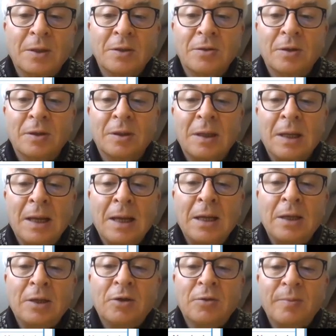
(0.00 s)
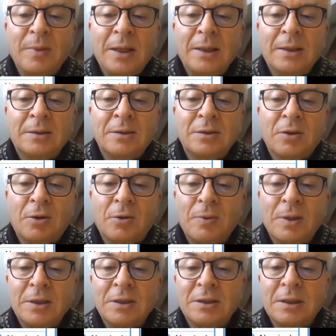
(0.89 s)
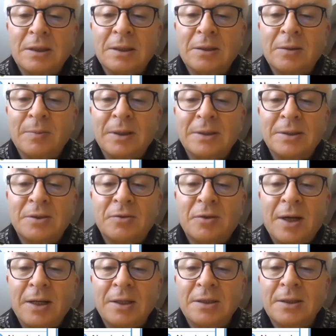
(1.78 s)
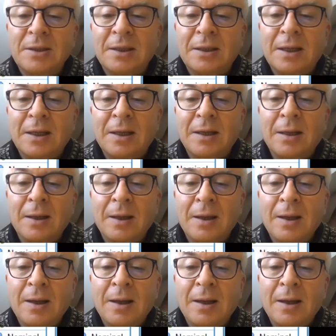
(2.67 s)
So to me, it's always a little bit strange that they